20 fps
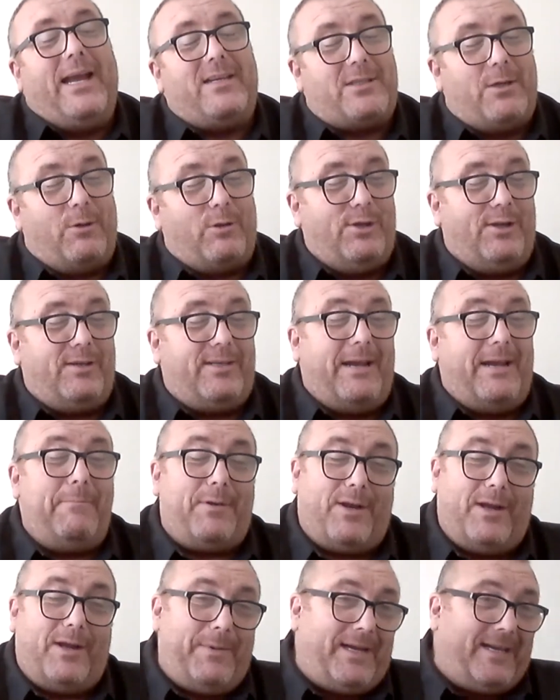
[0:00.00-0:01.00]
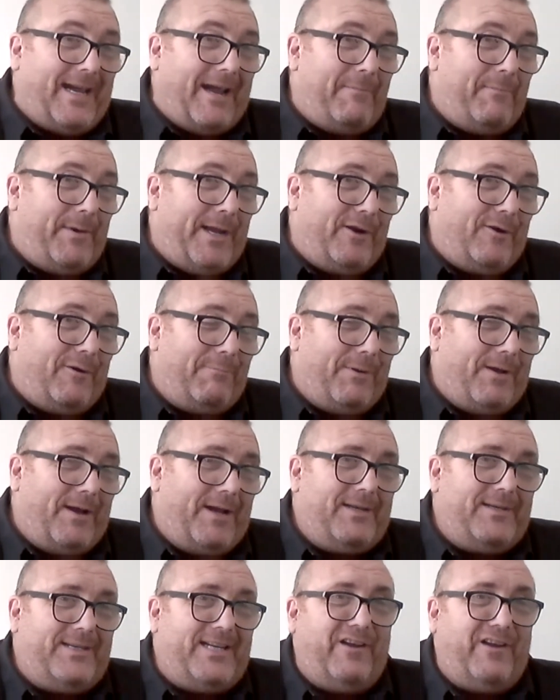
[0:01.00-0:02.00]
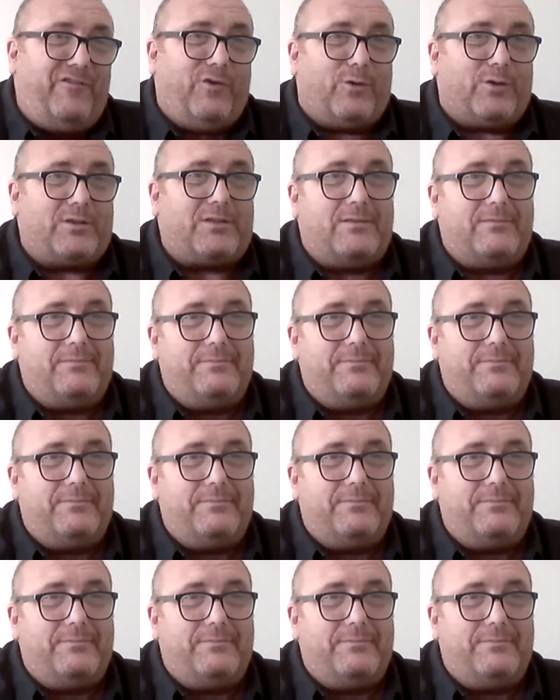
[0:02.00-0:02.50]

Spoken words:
So 13, but I became leader by default.